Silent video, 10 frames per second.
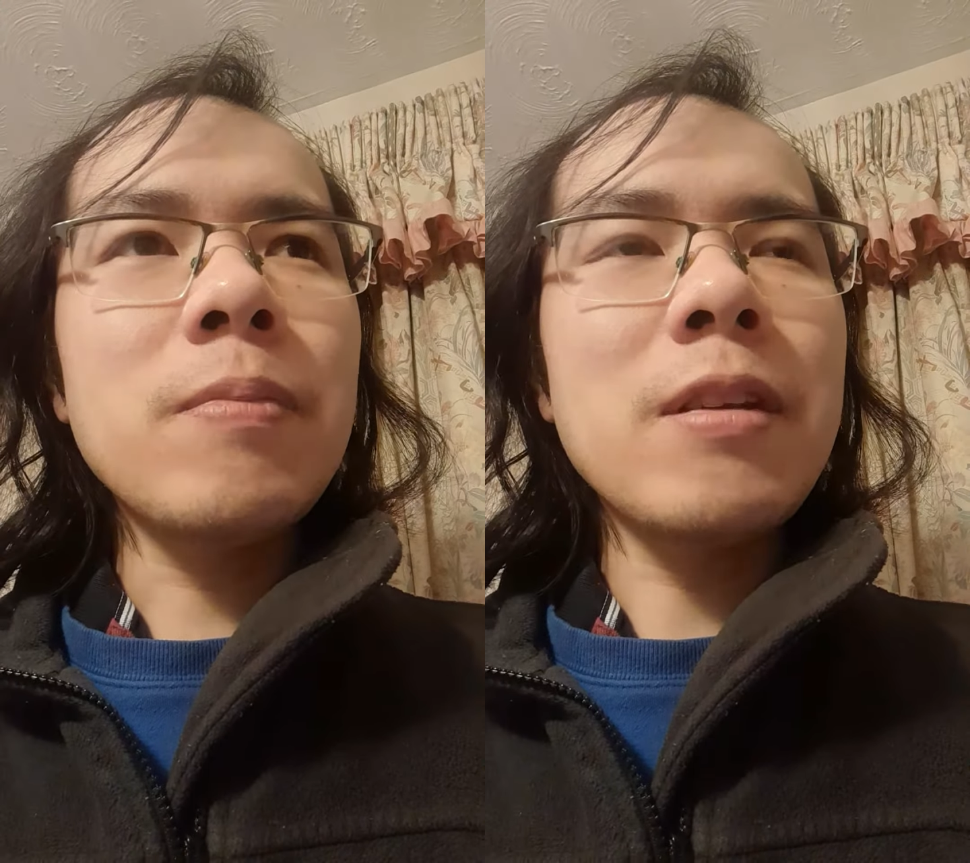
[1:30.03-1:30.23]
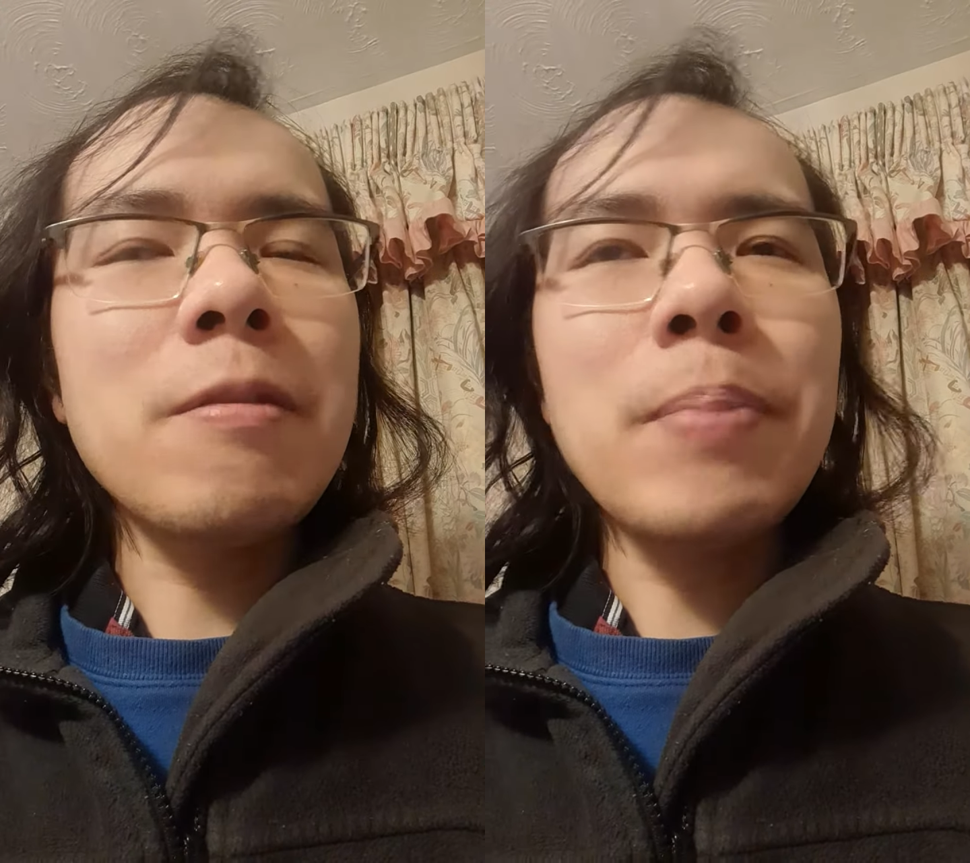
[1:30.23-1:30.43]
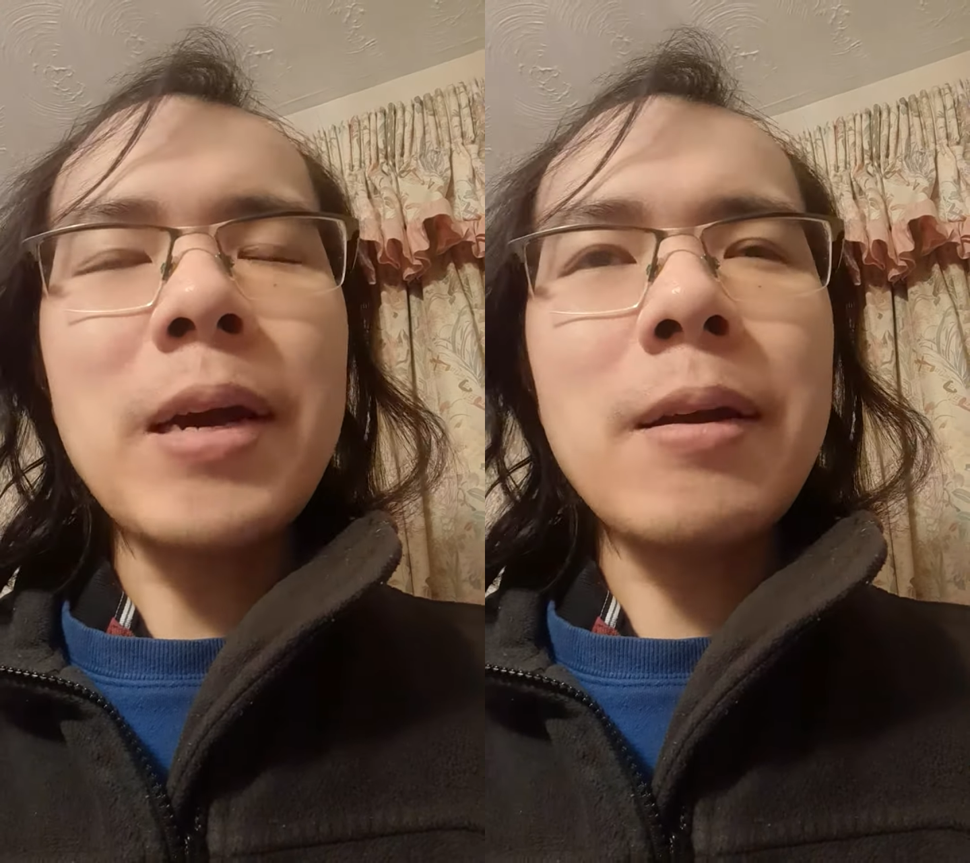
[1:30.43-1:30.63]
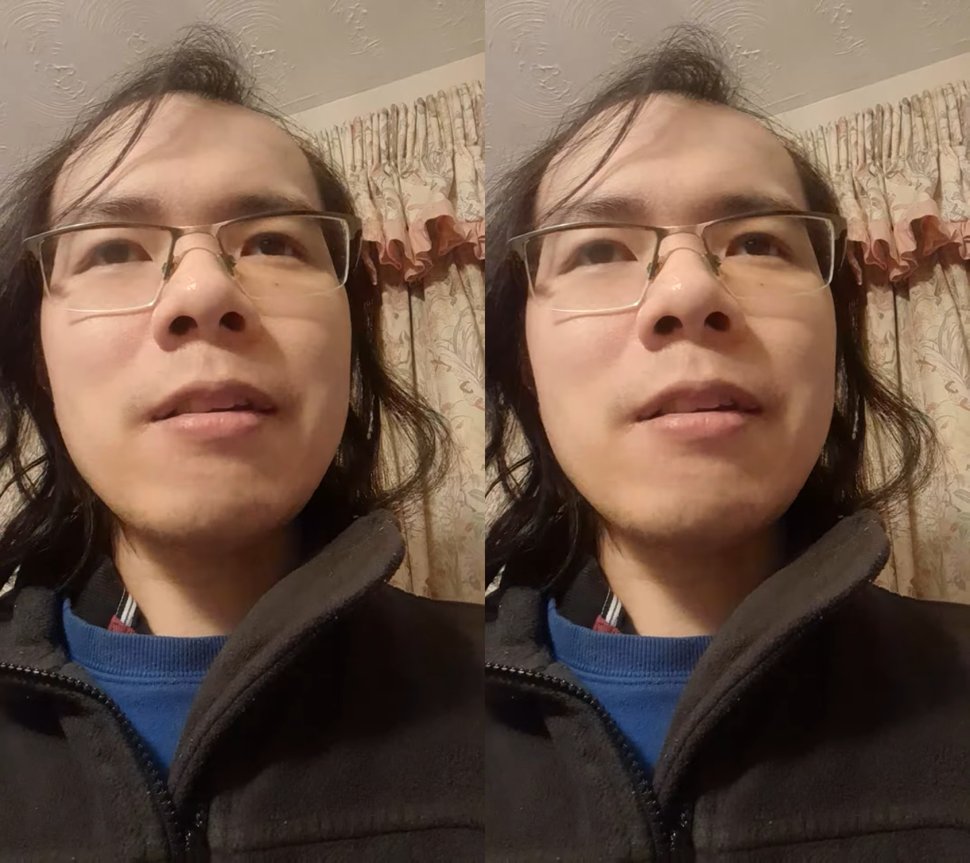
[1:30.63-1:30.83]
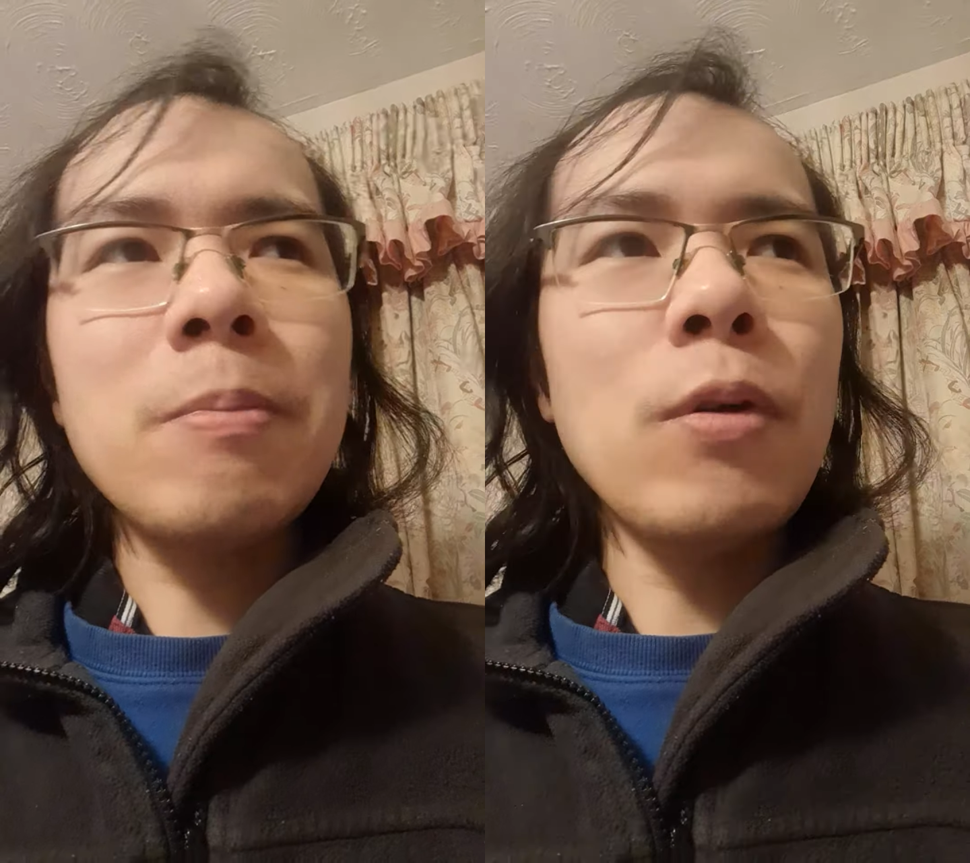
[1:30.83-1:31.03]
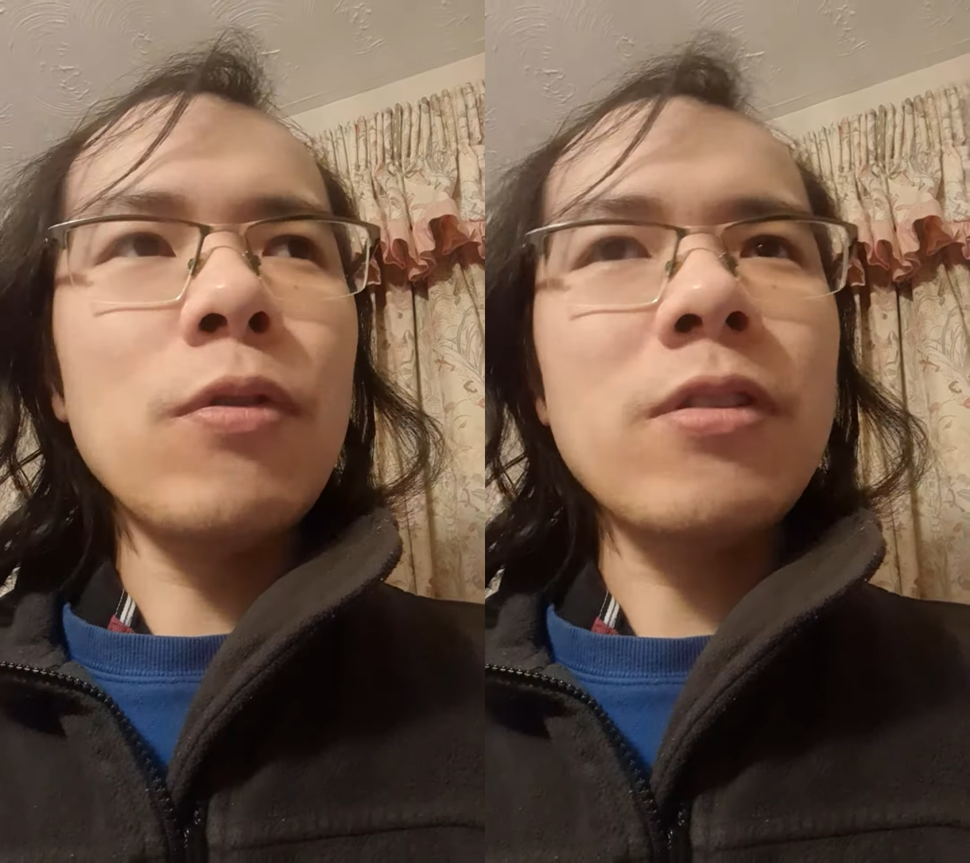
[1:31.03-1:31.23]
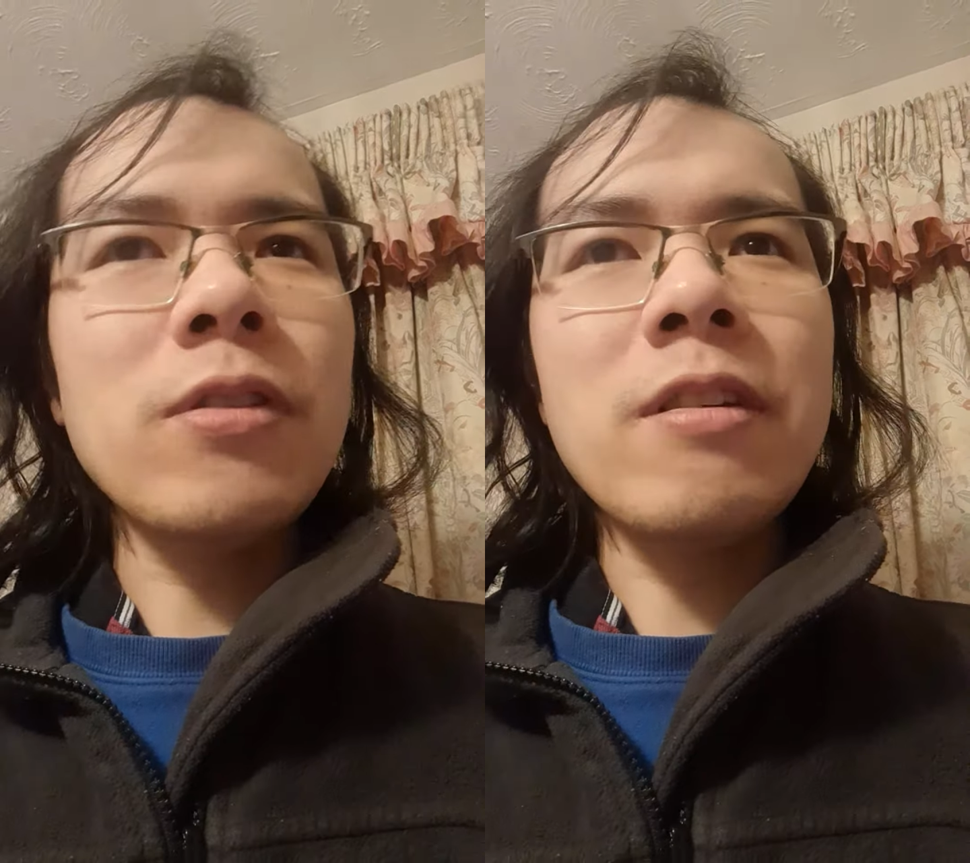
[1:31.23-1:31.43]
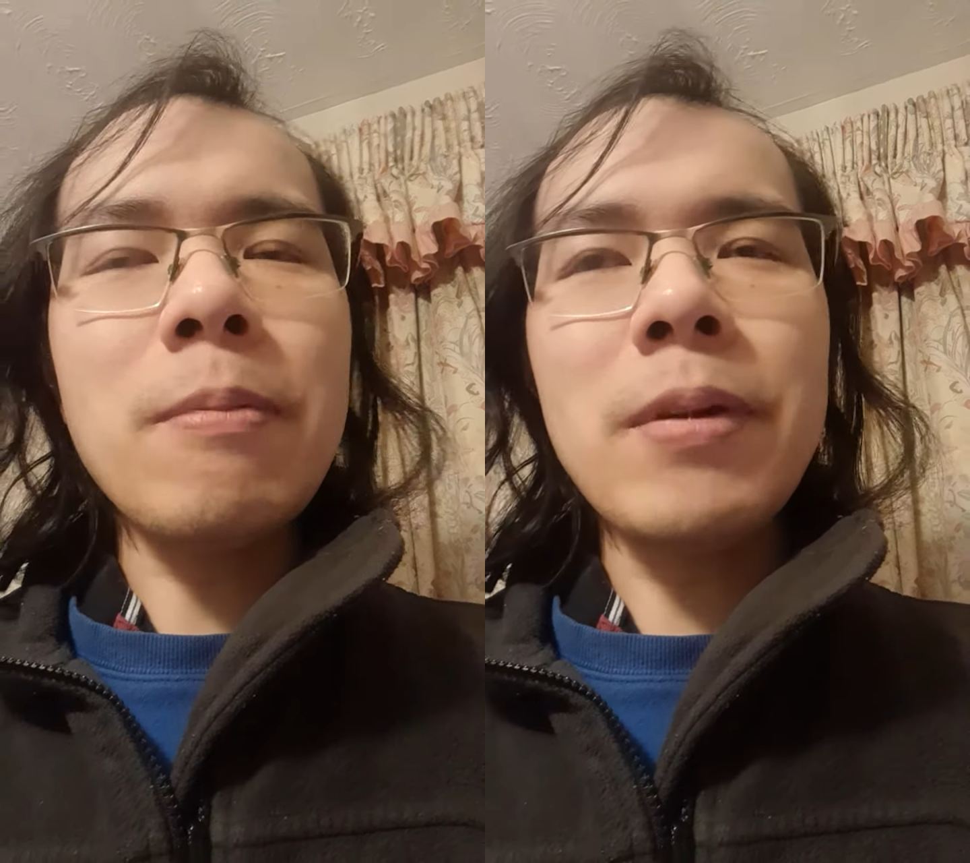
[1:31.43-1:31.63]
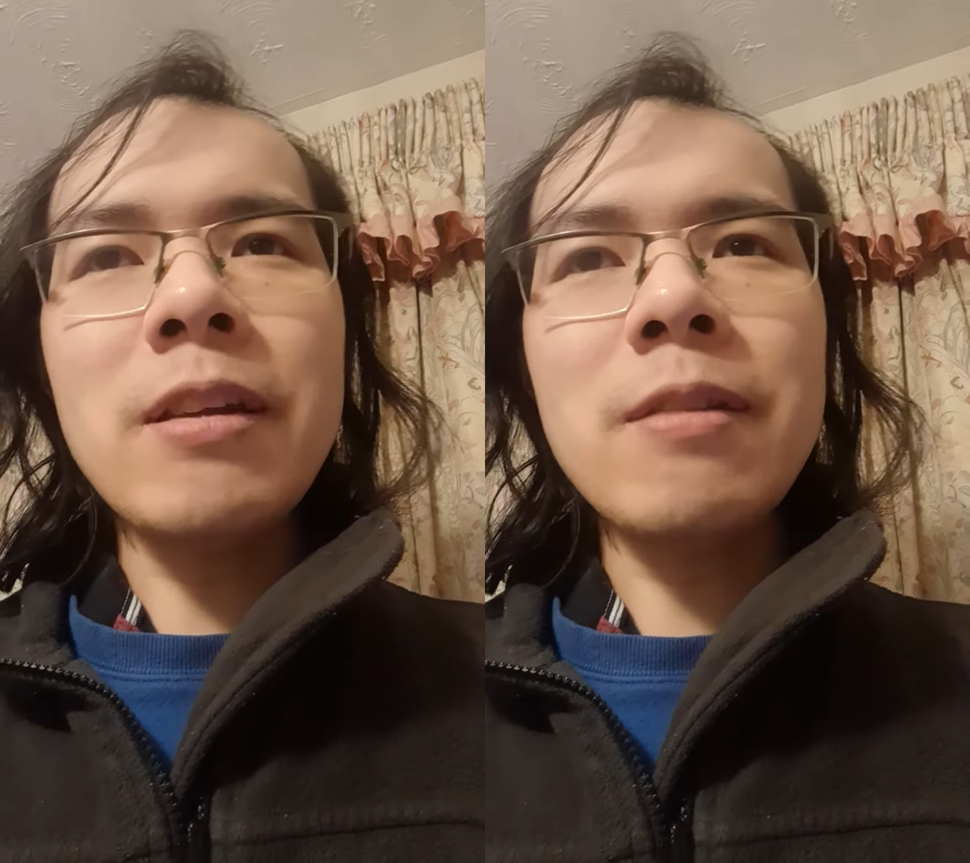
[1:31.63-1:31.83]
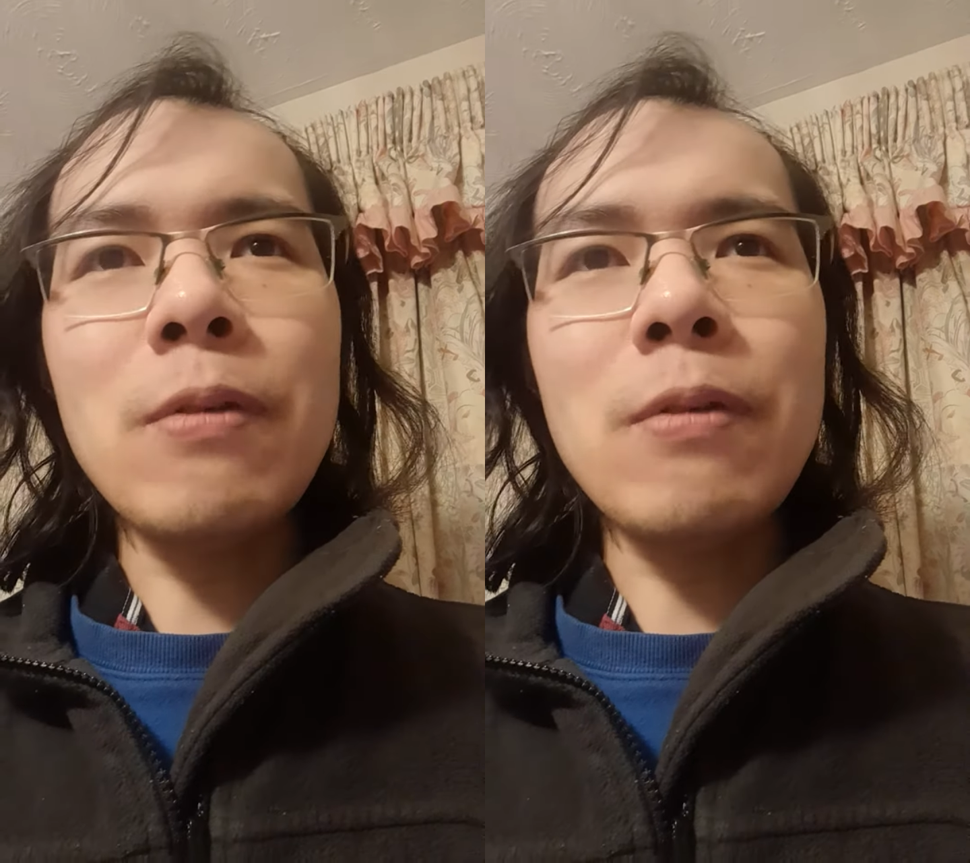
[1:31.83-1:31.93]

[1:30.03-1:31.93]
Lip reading: Most of the Japanese